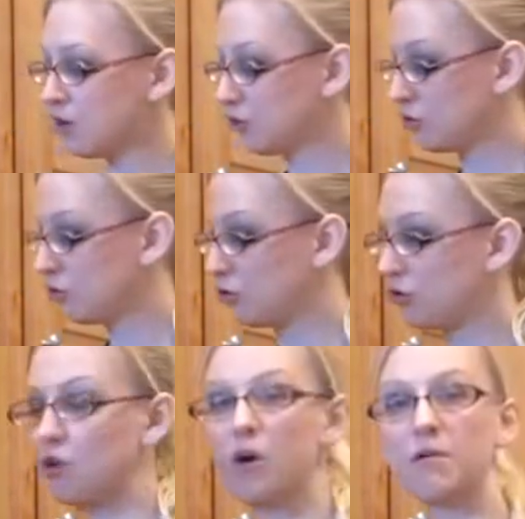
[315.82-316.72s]

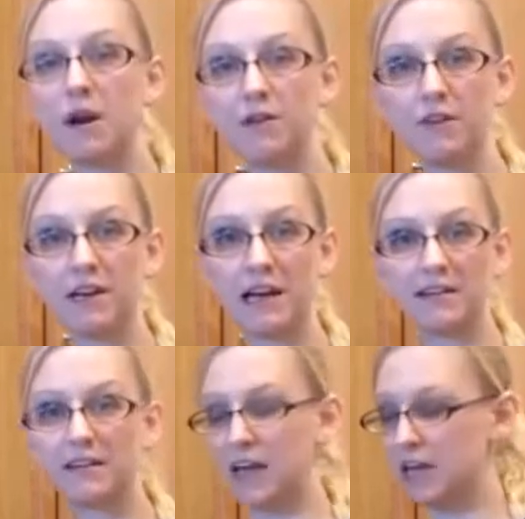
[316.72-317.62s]
So I'm ready for the
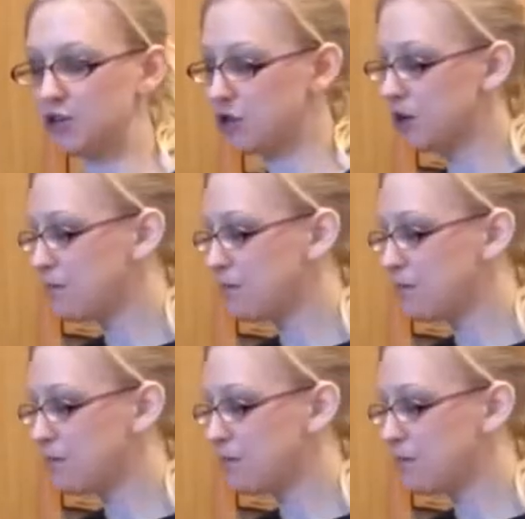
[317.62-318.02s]
next stage.